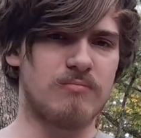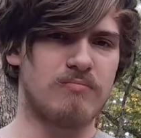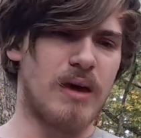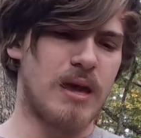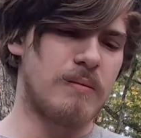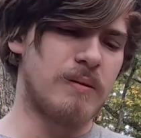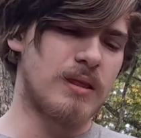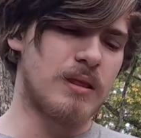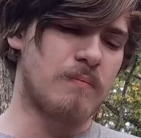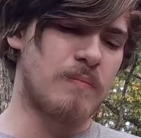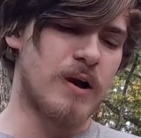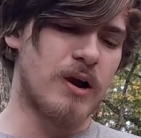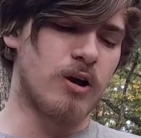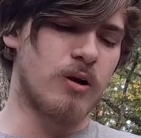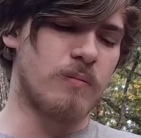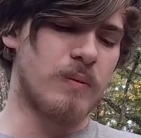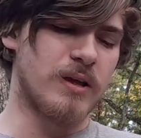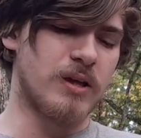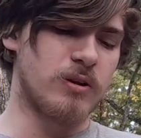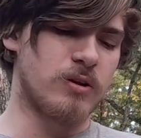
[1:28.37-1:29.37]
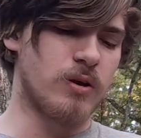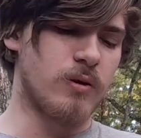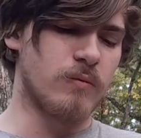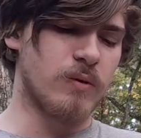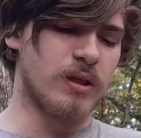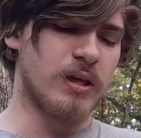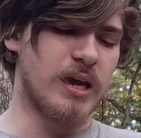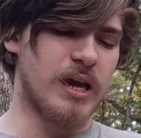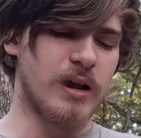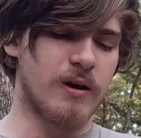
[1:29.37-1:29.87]
maybe the barrel, but you don't
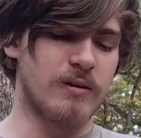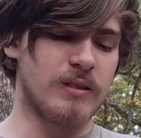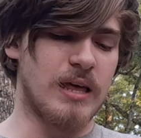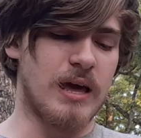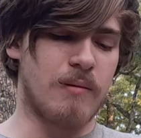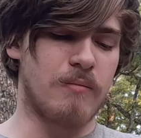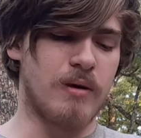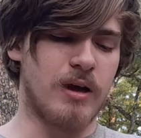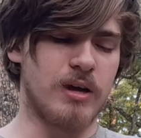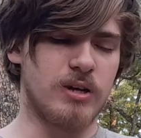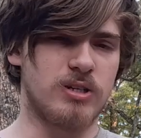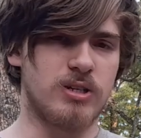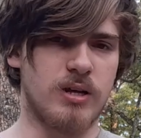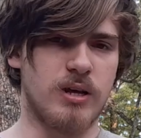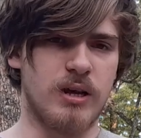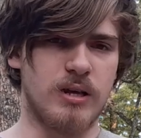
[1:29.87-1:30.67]
really hear it that much.